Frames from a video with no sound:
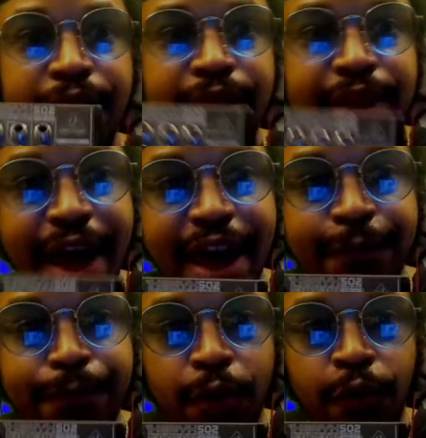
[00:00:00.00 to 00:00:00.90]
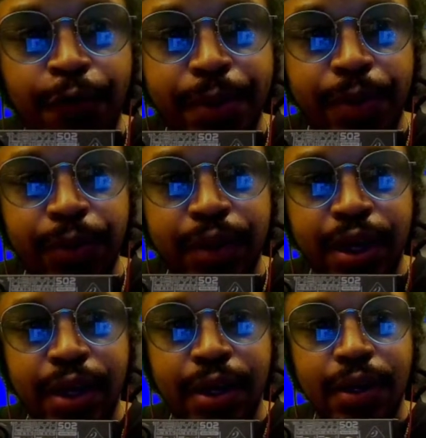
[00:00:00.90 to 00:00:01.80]
that have both built
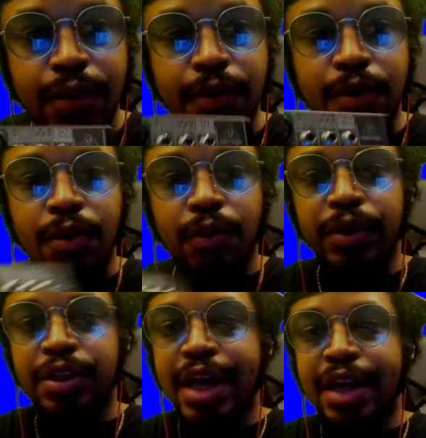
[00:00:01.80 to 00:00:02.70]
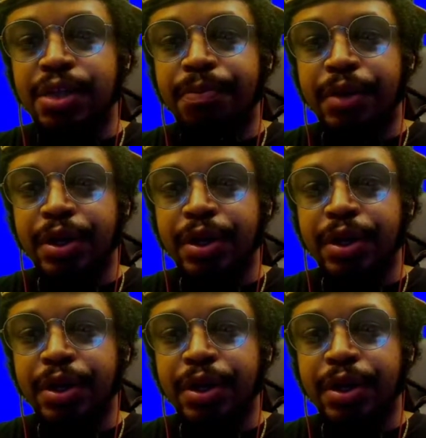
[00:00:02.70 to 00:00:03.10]
in, which is actually pretty